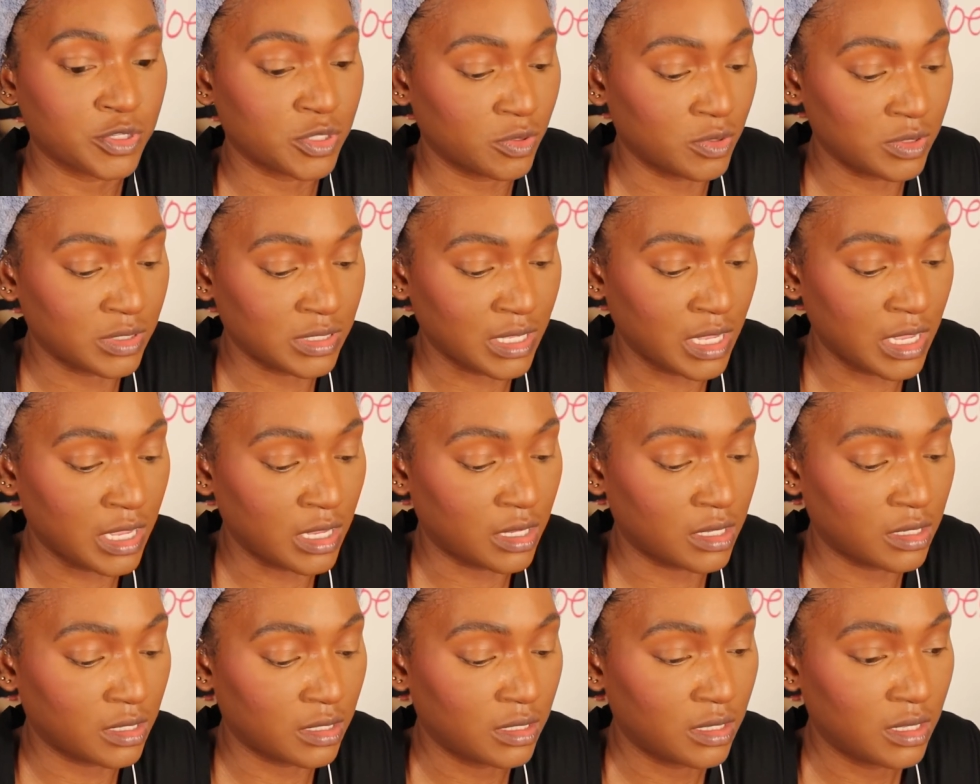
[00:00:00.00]
So it's
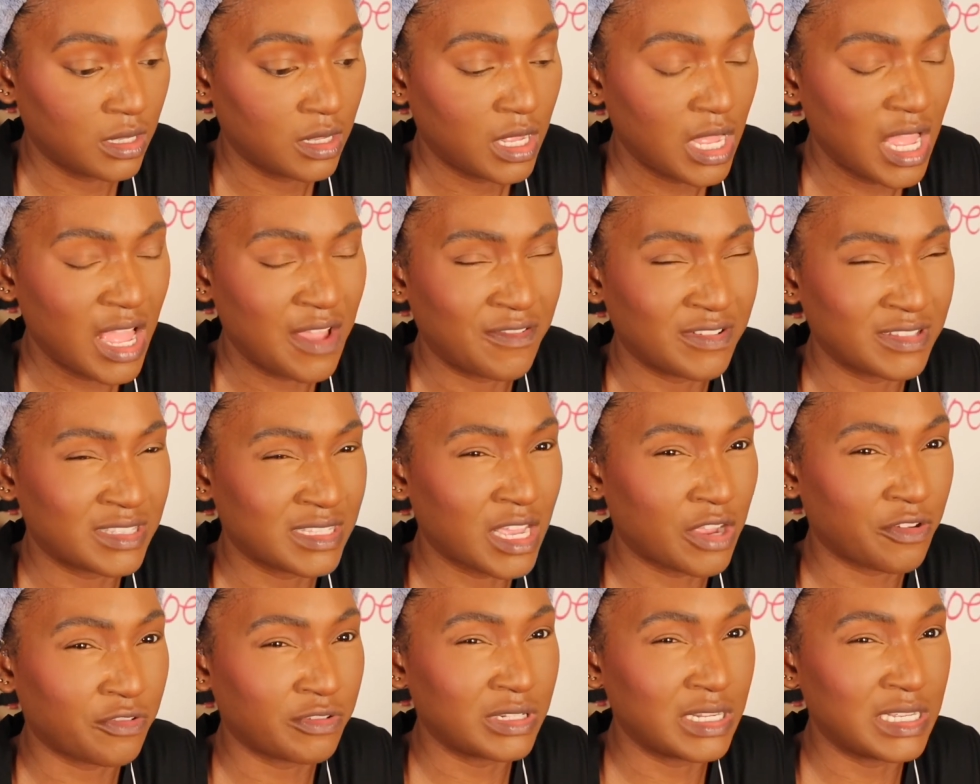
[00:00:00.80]
like, if it's
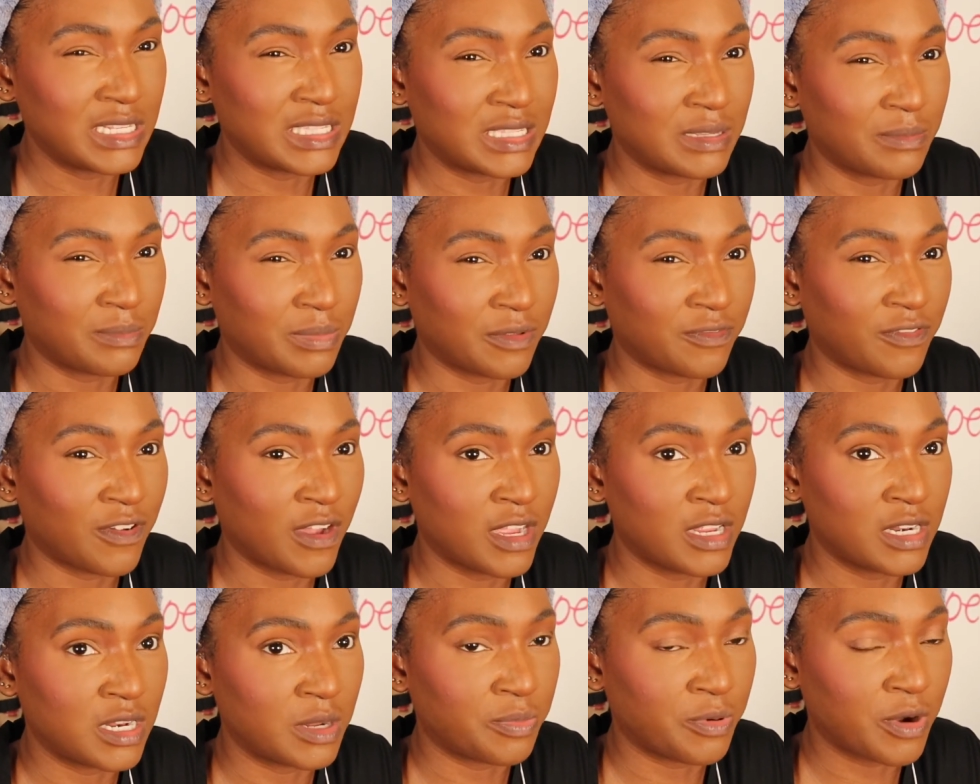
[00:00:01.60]
not really
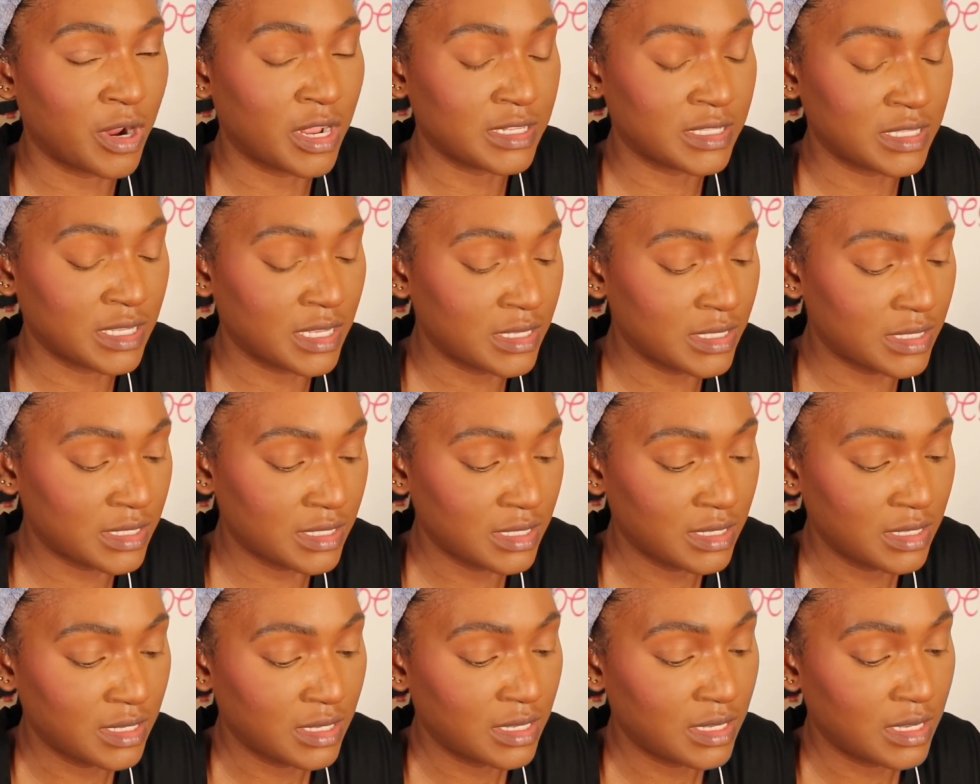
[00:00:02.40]
simplifying the
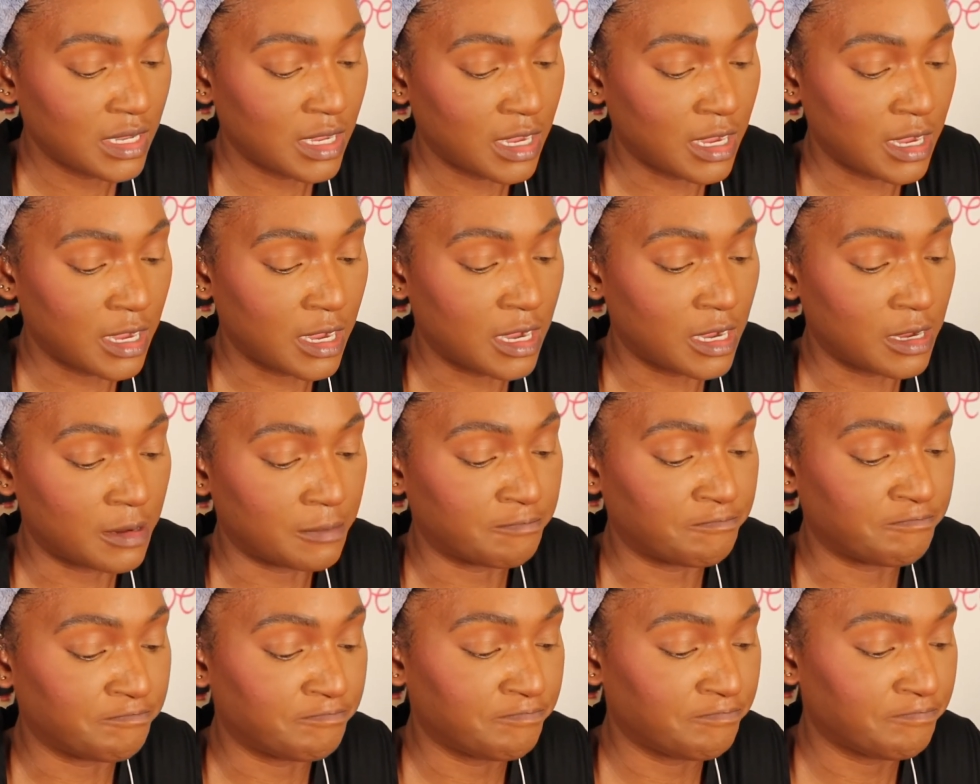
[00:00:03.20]
process,
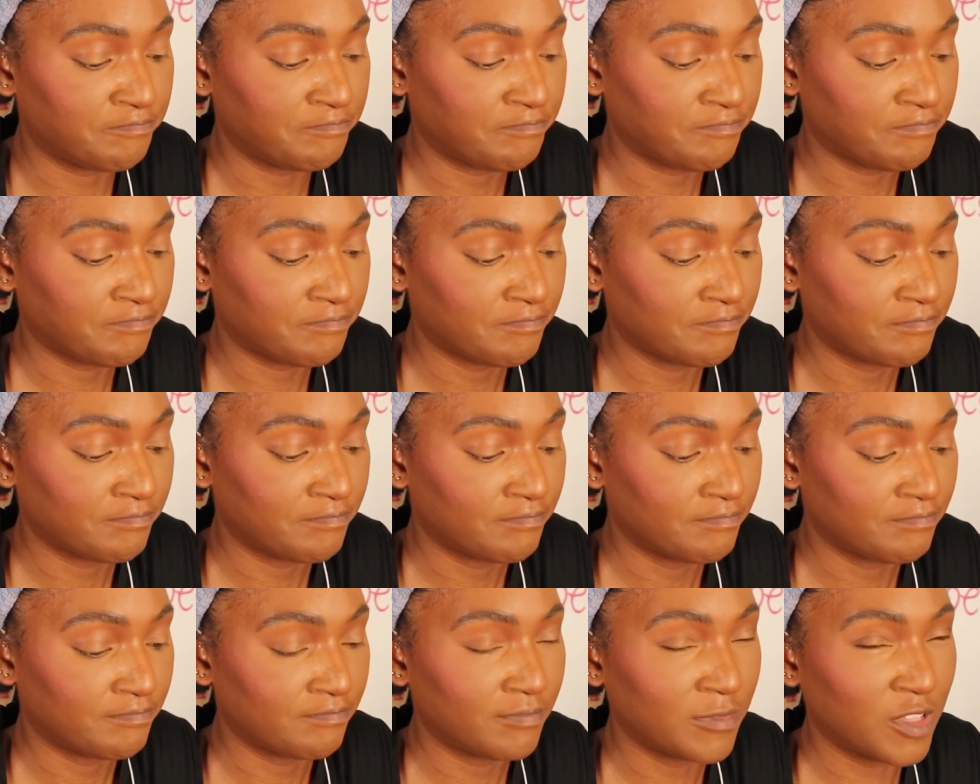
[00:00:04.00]

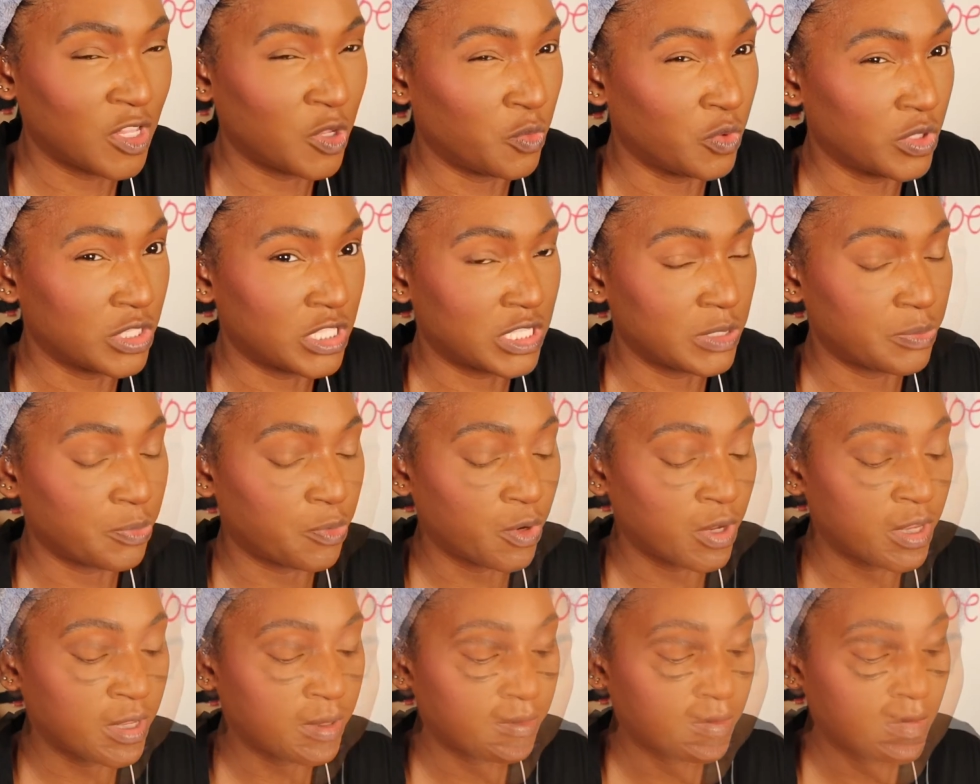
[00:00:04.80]
then what's the
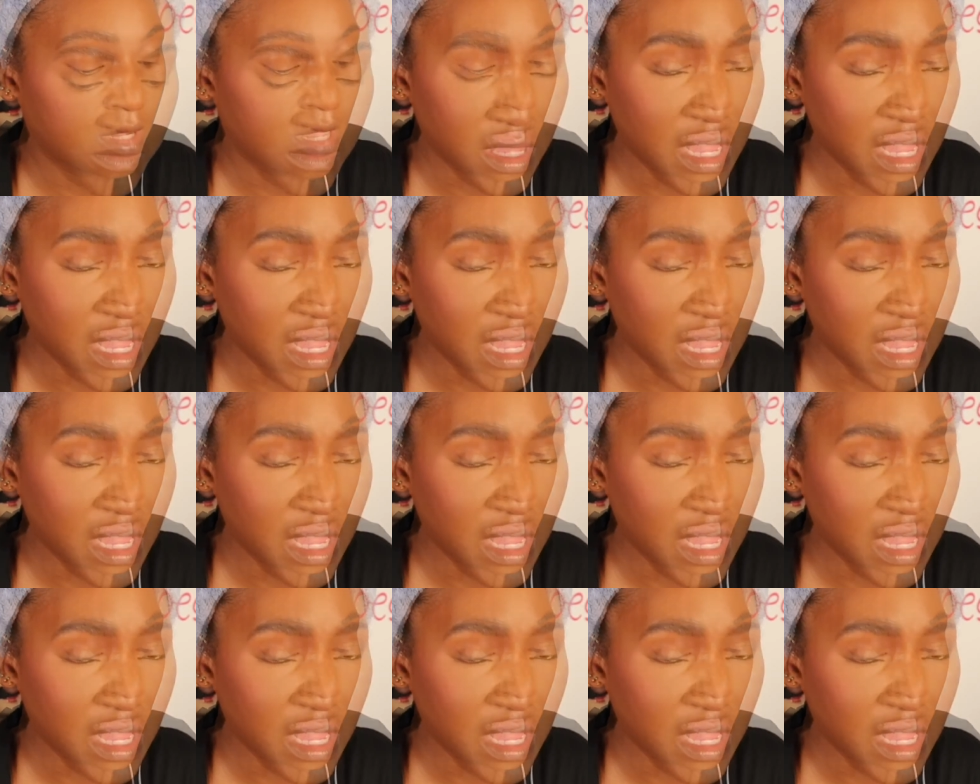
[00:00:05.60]
point?